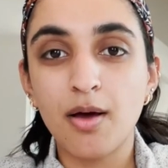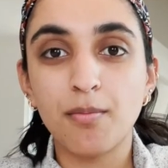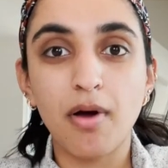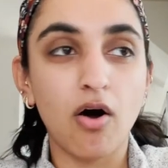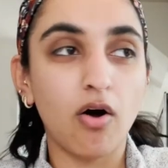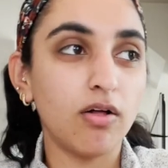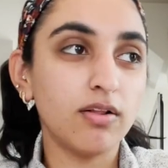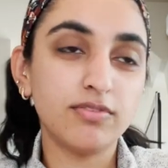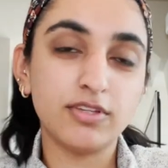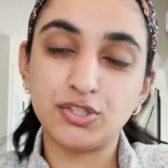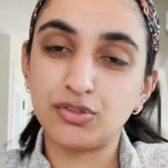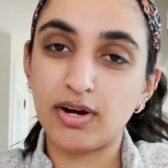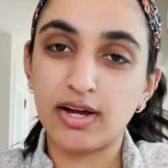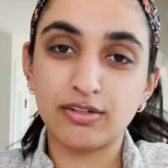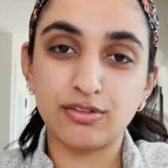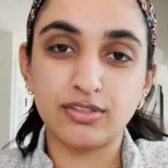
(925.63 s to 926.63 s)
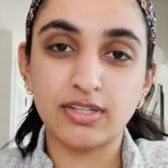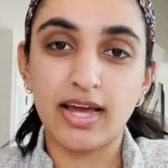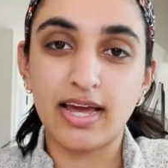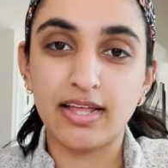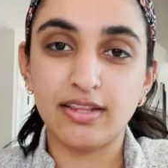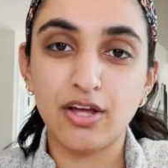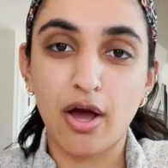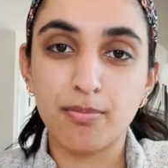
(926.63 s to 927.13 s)
all of the directors I
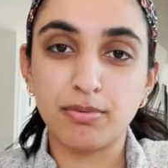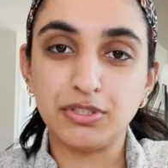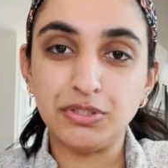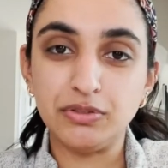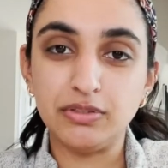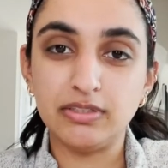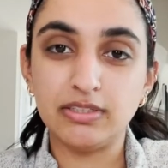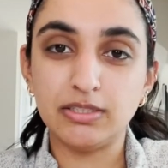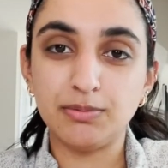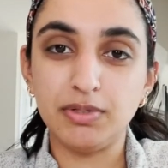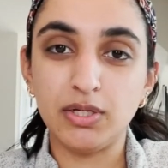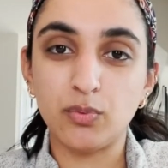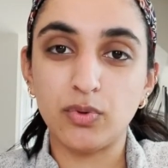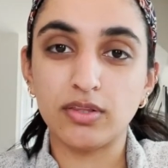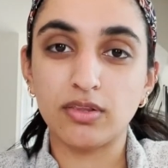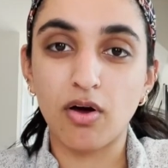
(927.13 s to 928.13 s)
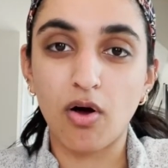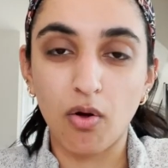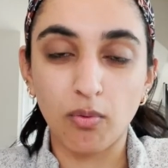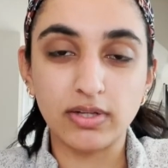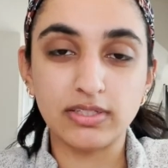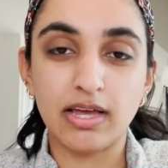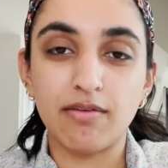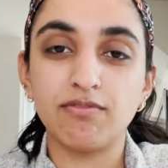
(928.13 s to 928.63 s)
had the opportunity to speak with
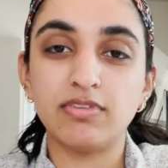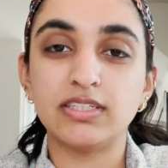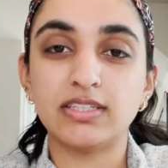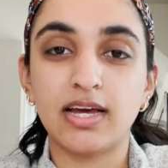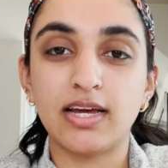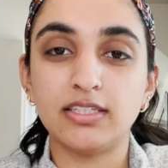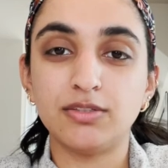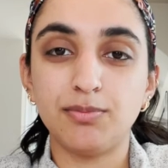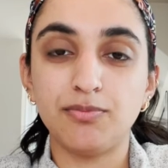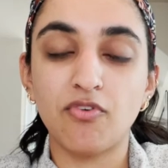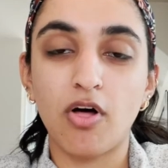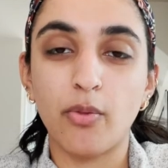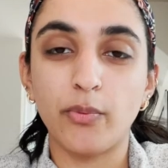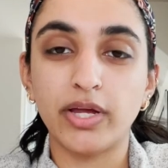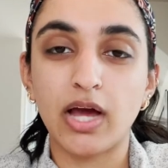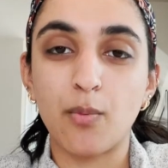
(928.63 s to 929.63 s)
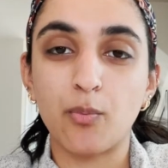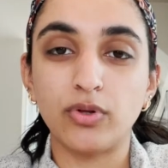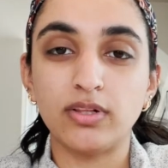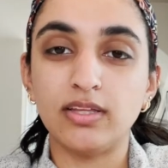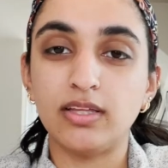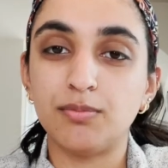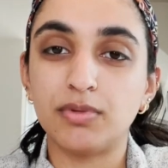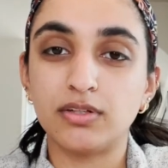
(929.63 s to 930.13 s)
always emphasize following up with
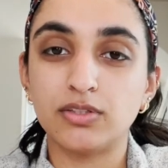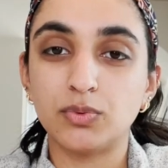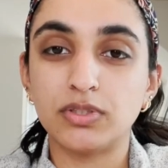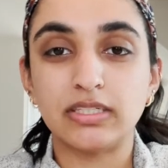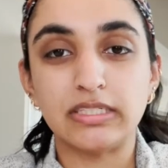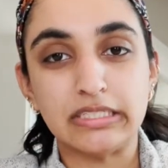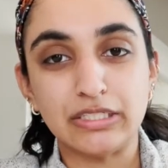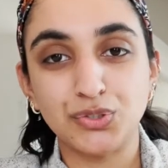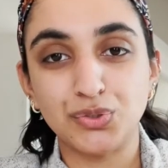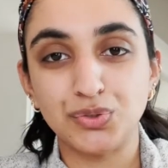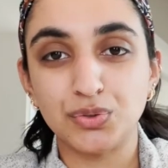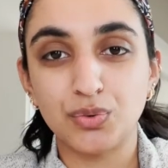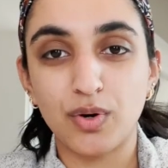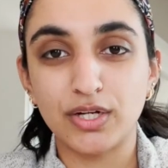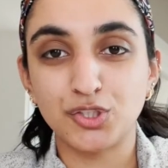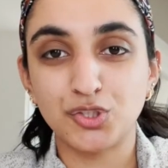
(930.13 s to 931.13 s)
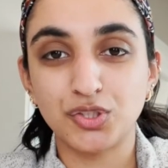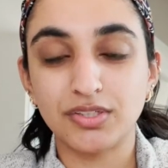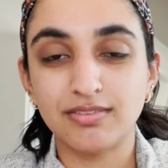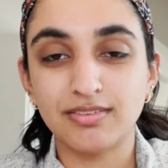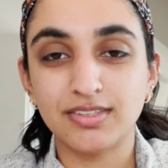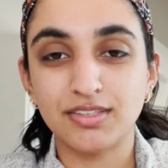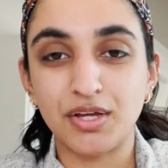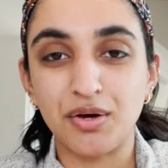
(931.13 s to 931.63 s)
emails with additional
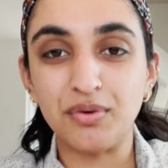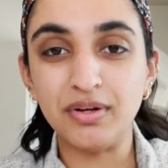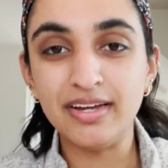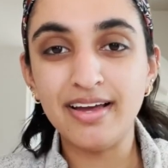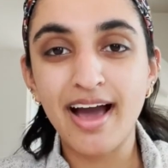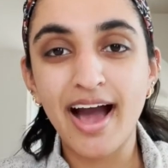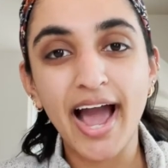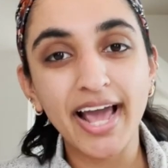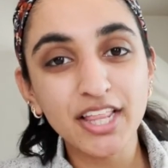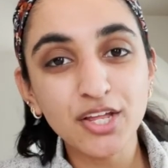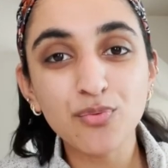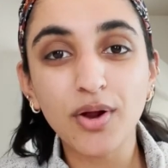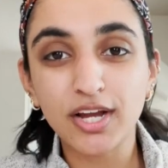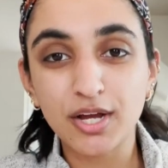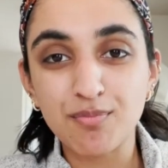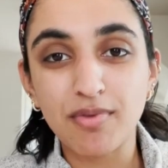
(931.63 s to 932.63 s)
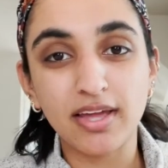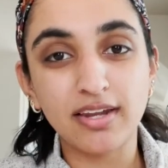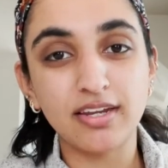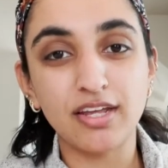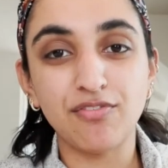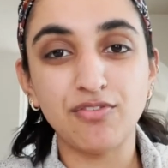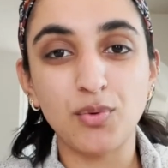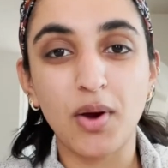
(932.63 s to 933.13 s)
questions. So highly recommend,
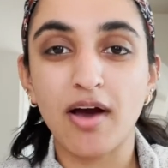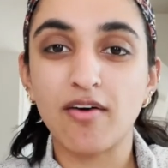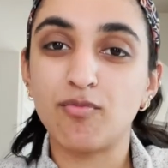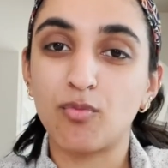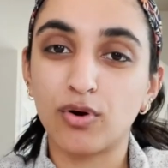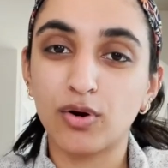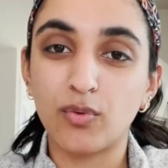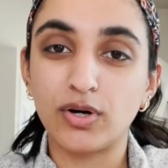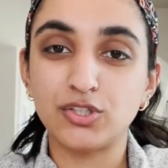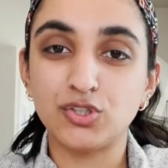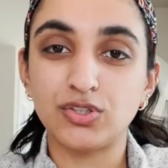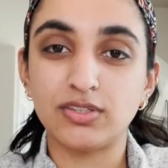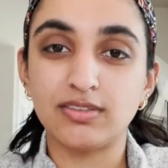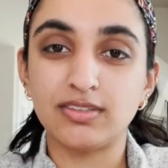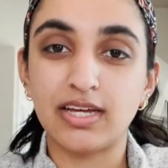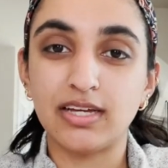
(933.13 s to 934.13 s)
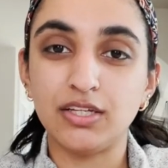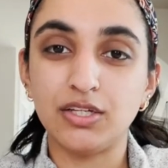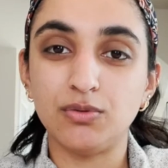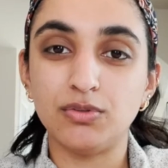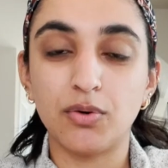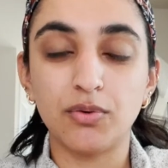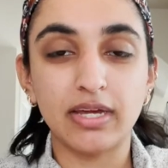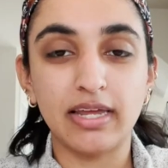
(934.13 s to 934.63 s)
if you have more questions that you
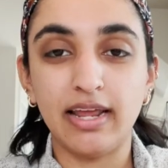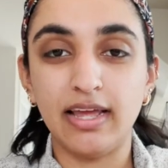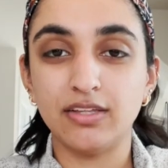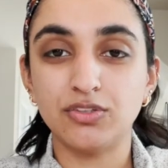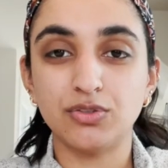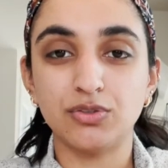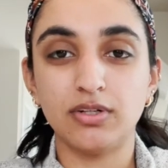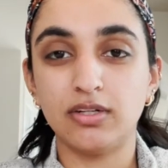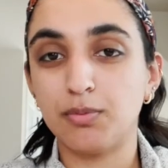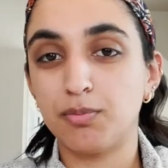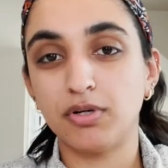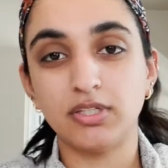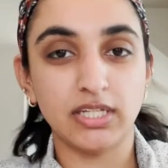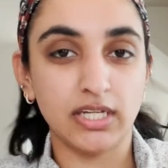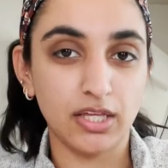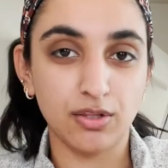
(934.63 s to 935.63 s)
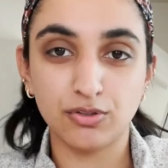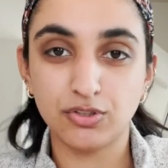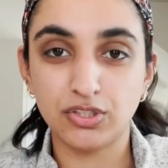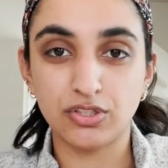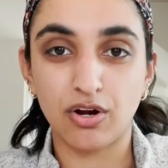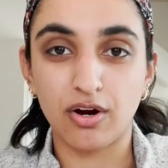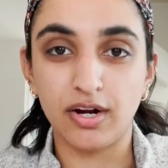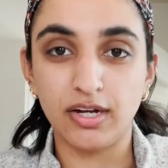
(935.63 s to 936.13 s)
don't get answered in a particular
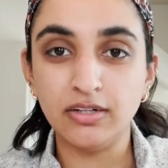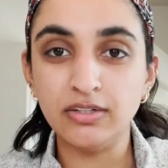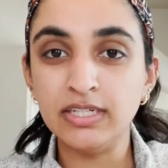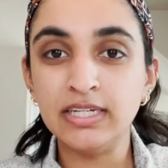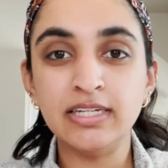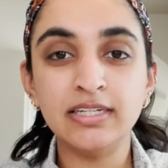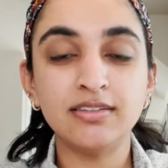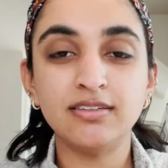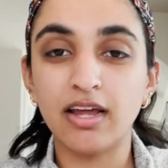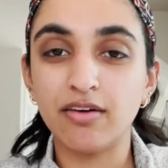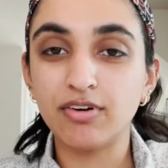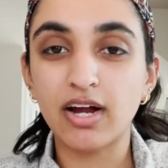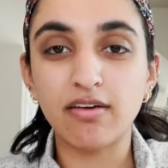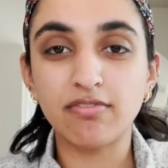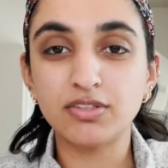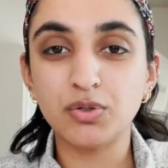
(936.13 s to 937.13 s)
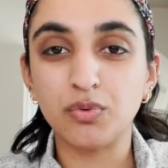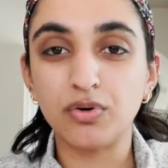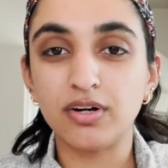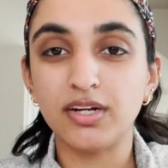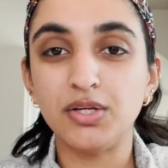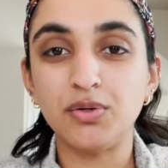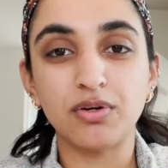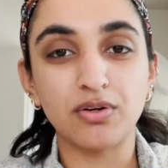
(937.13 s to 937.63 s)
scenario, never have to worry.
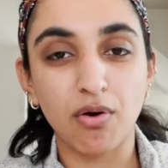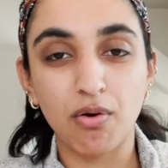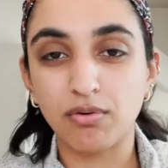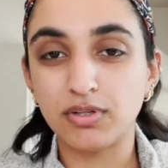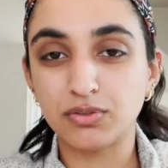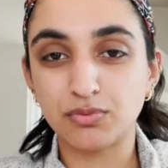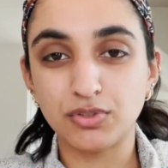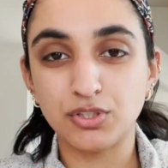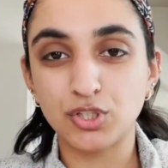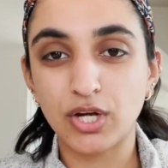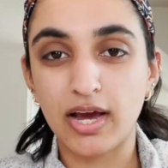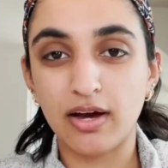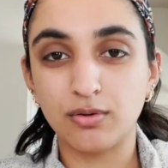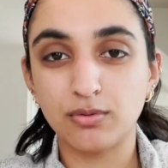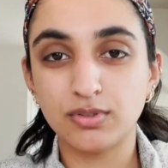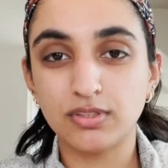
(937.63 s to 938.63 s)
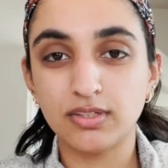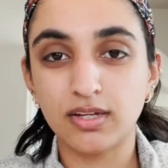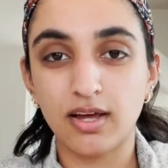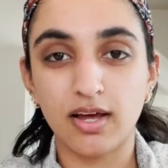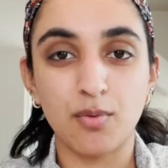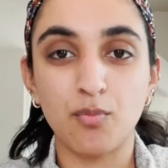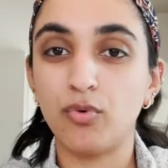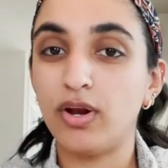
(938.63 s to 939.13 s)
You can always reach out
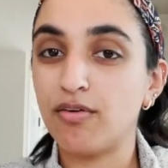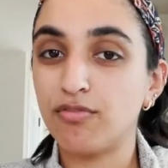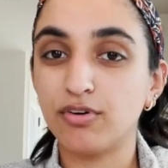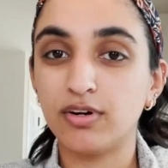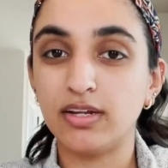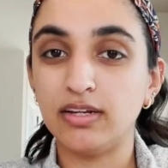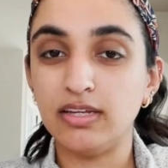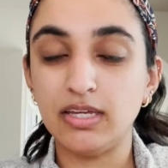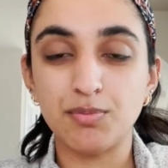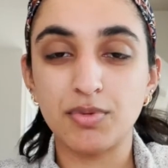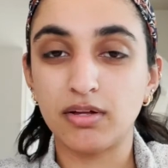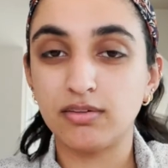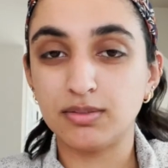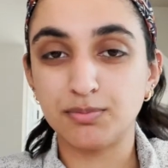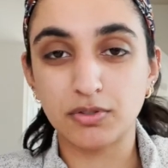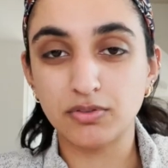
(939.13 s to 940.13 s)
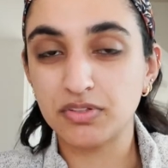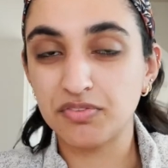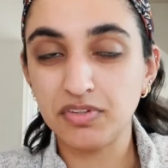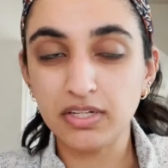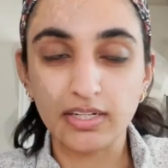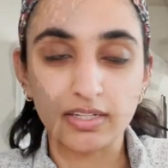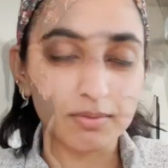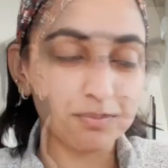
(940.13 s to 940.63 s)
whenever an email is most
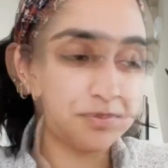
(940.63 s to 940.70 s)
convenient.